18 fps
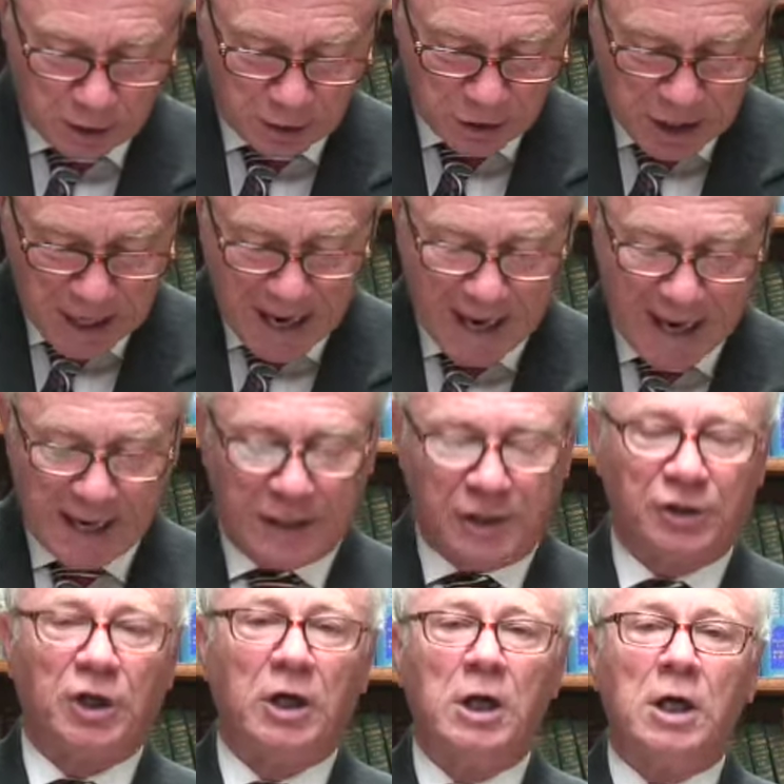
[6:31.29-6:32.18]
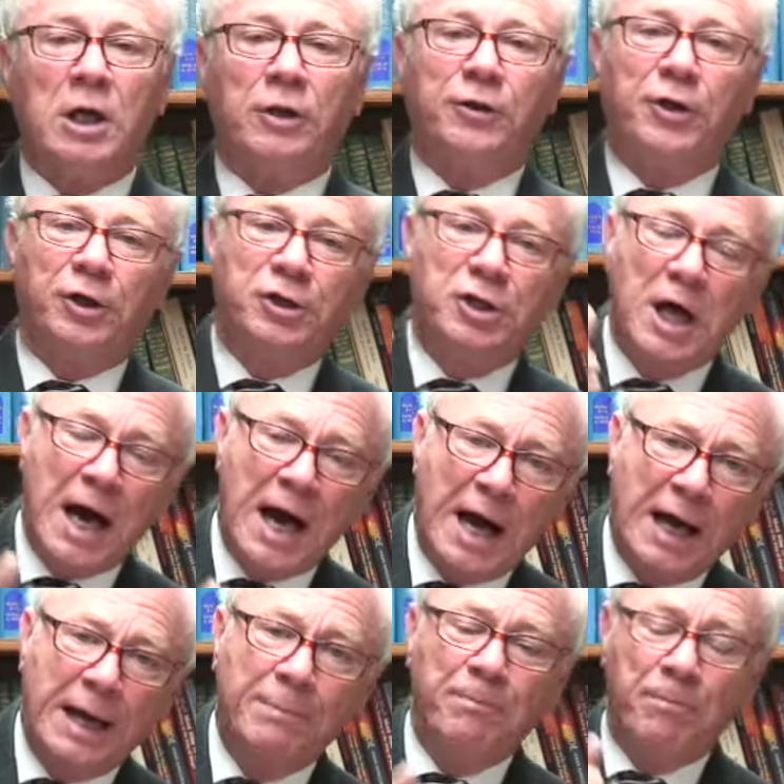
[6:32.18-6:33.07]
days, the
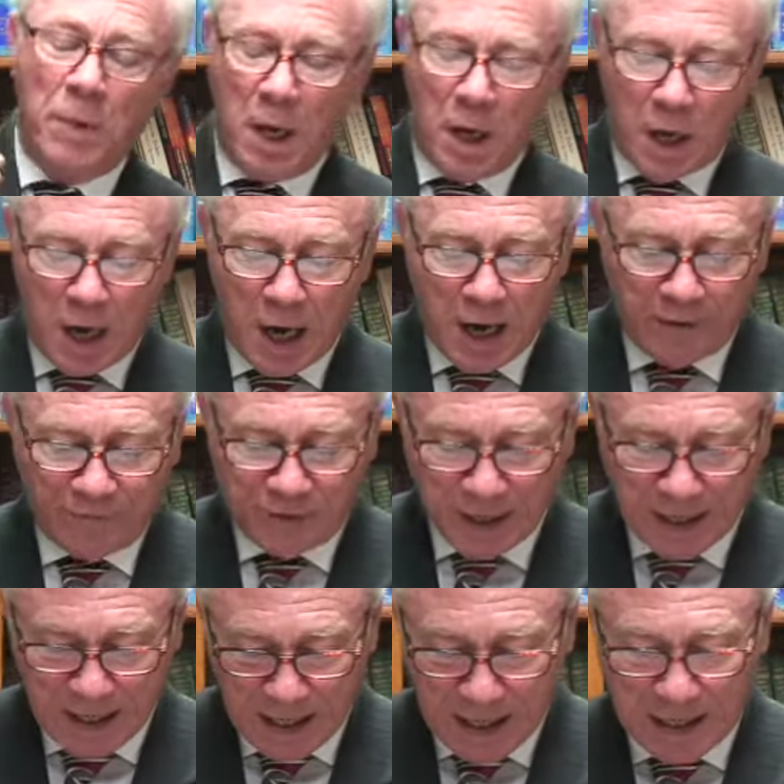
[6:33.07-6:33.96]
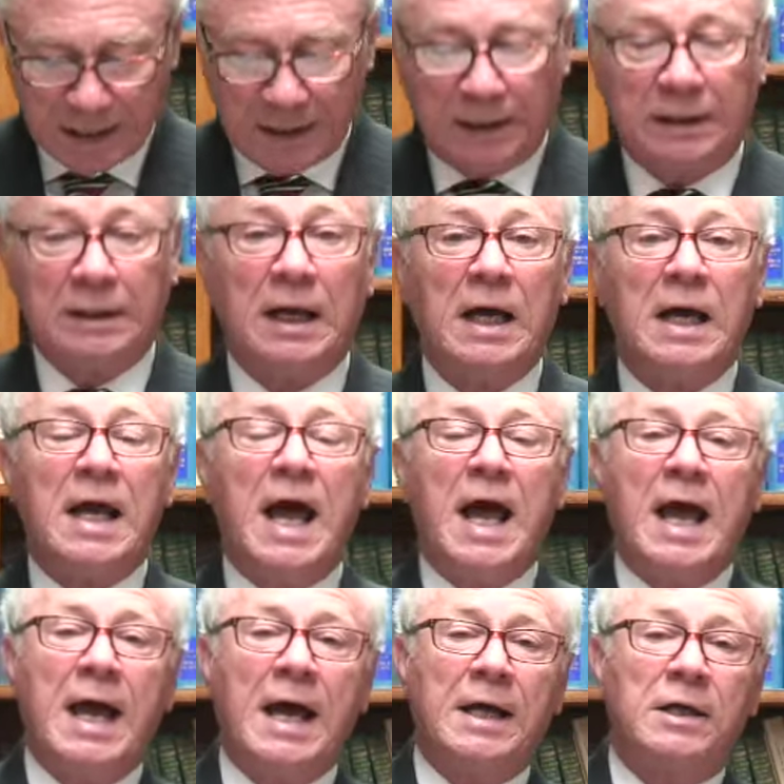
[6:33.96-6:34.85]
time of the end,
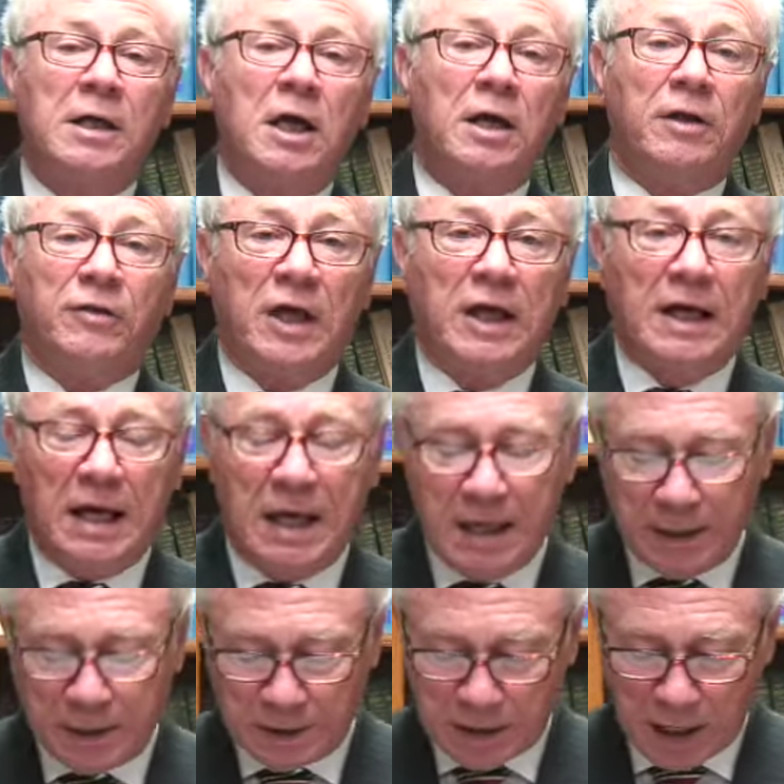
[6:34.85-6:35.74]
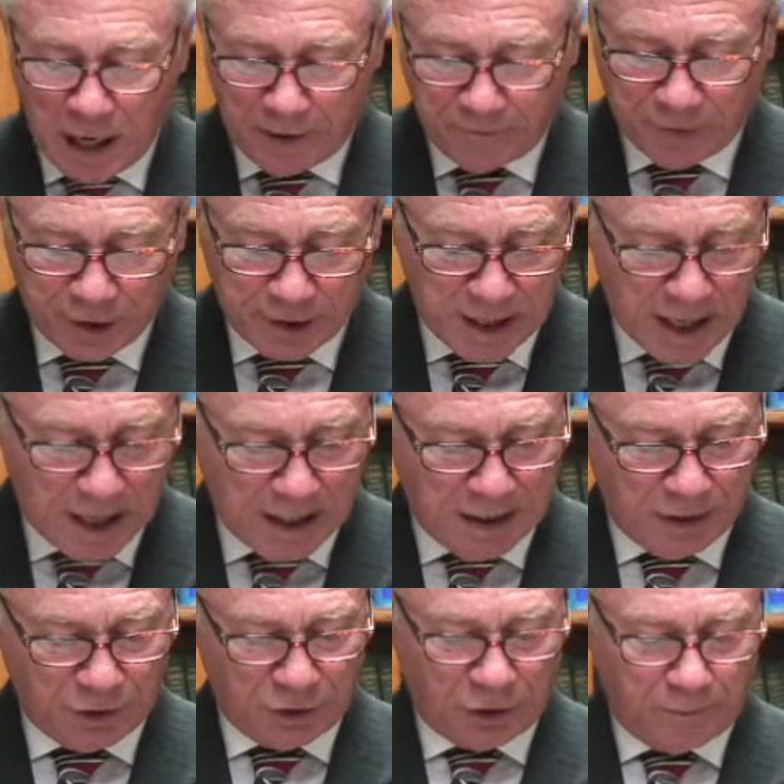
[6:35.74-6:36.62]
and the end of the
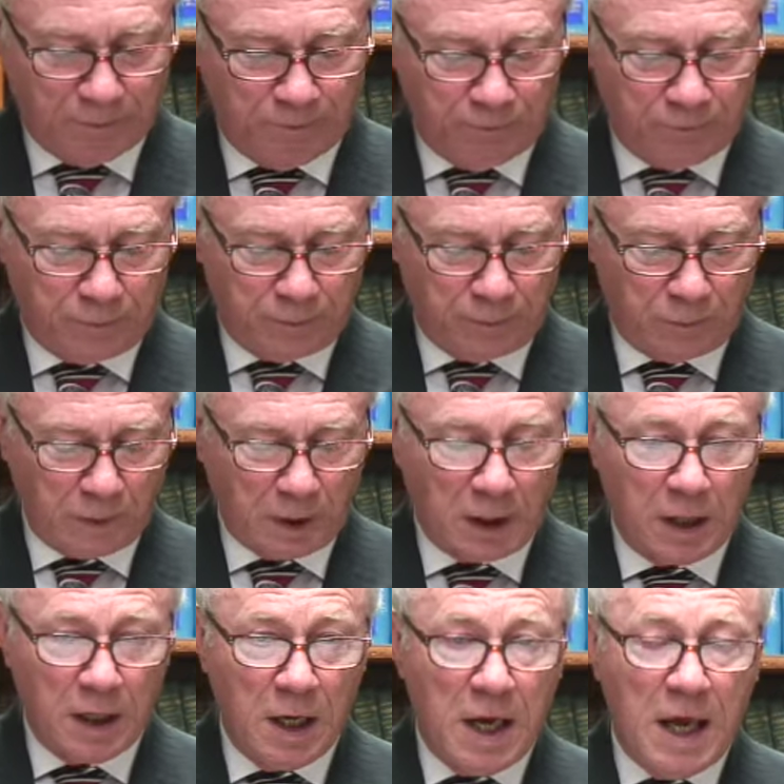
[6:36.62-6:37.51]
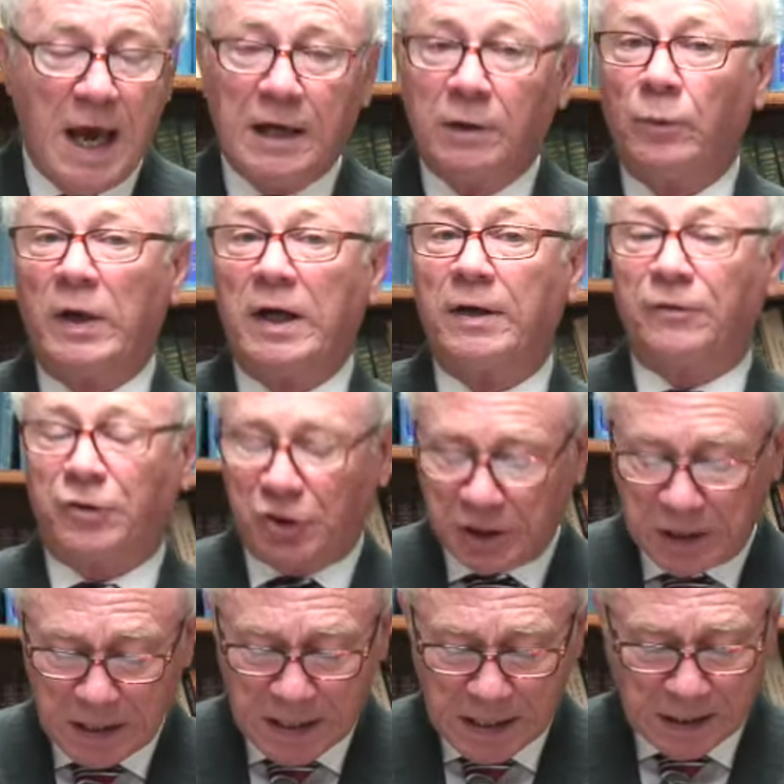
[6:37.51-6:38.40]
days. And we have
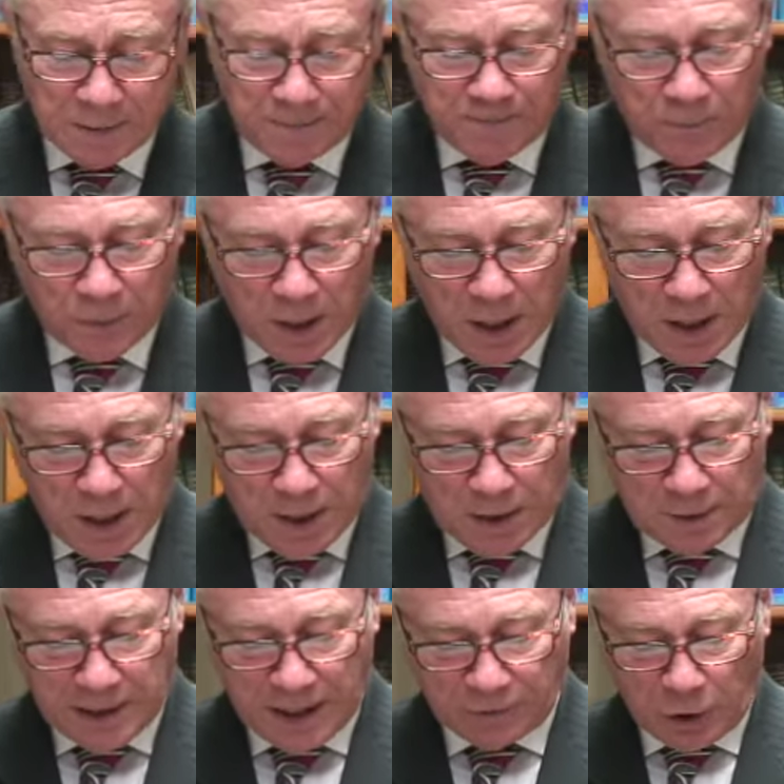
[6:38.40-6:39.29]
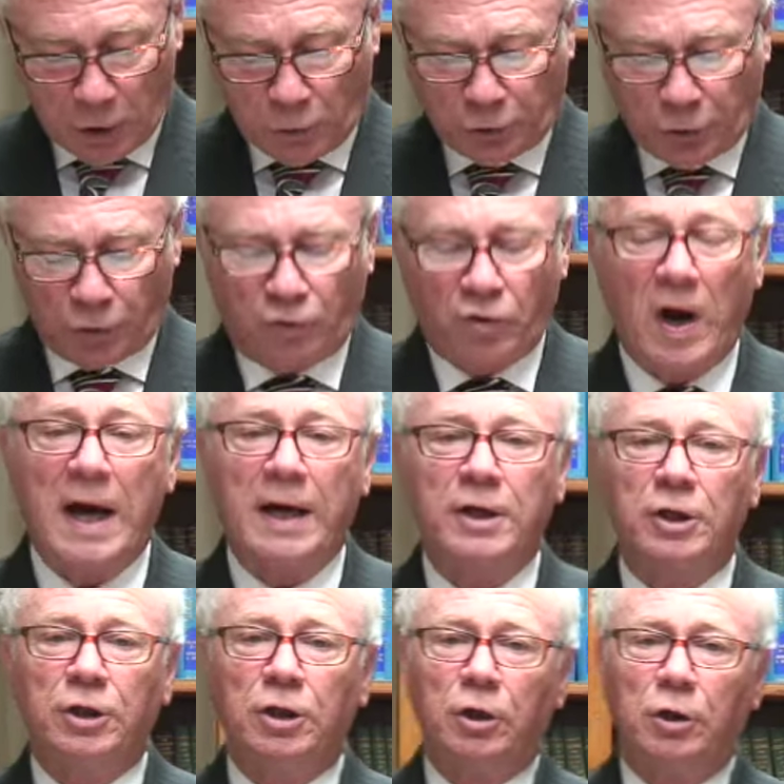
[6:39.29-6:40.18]
seen that those who try
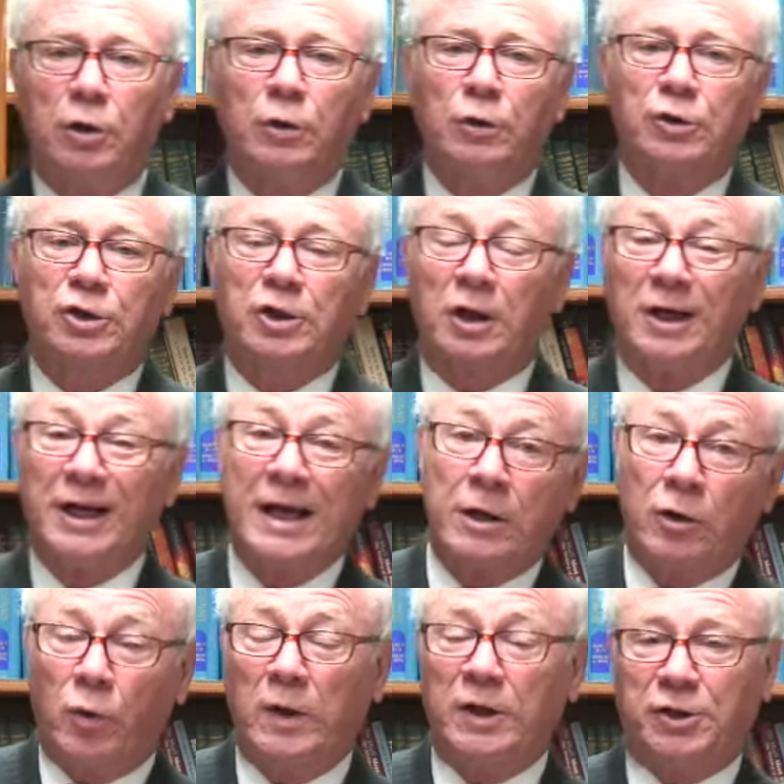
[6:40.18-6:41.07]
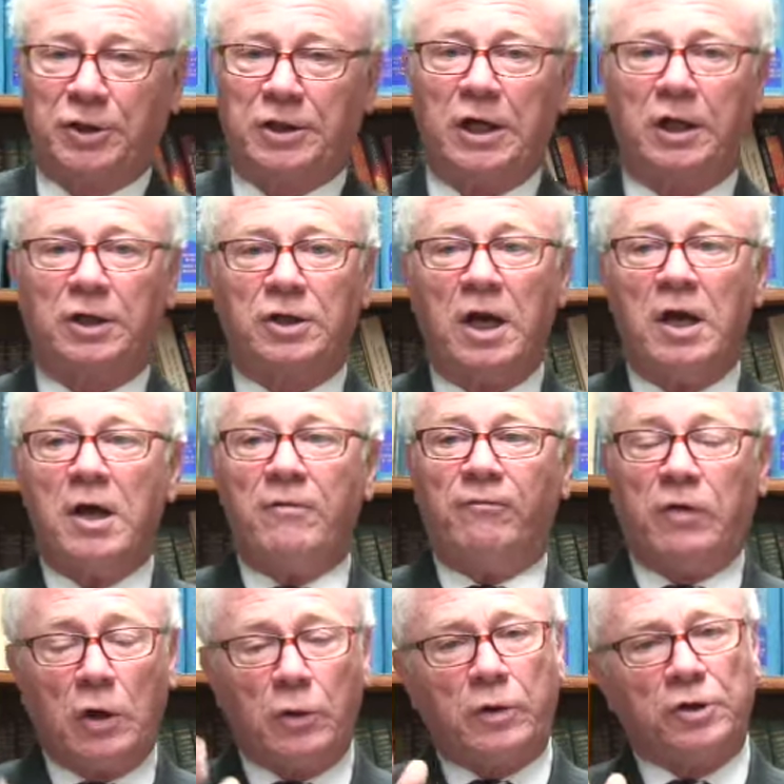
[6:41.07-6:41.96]
to use linguistics,
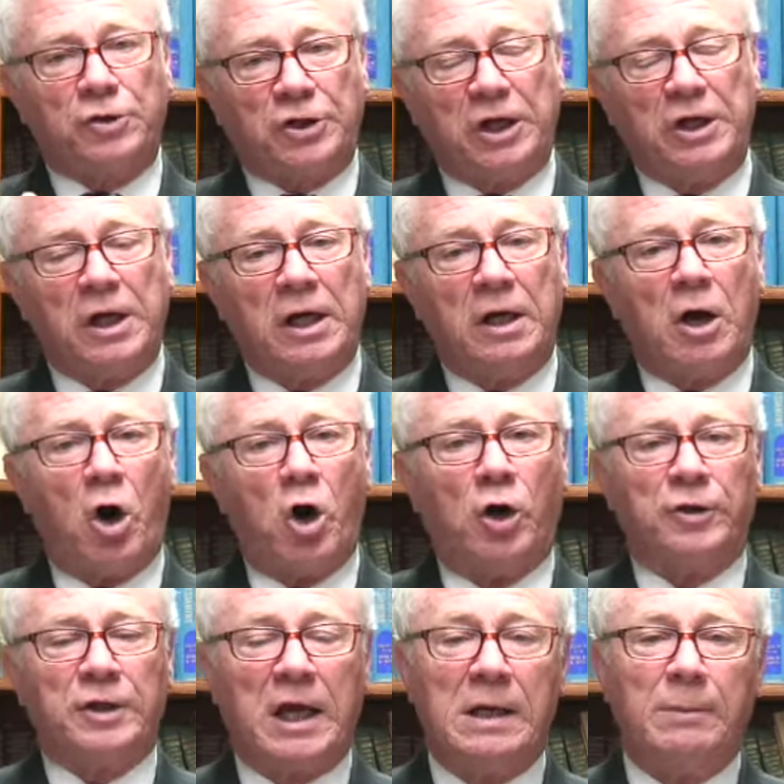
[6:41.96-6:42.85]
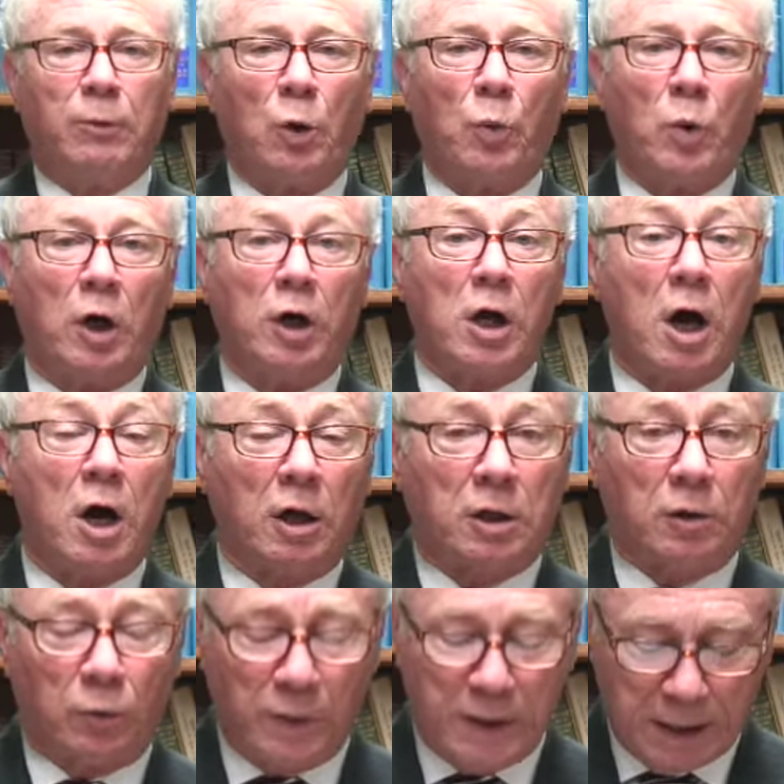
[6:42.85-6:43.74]
focusing on the Hebrew word
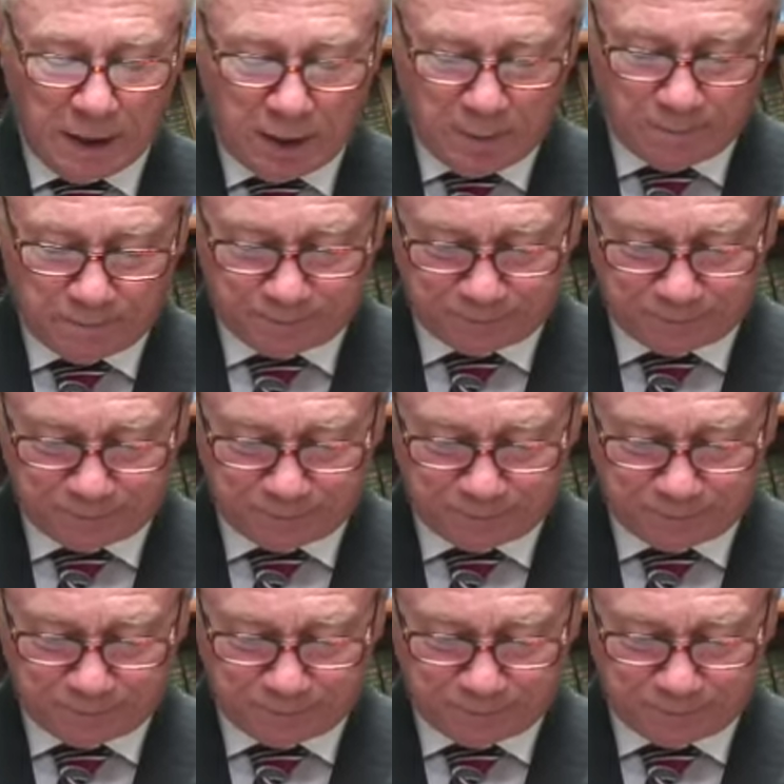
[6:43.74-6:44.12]
acharit,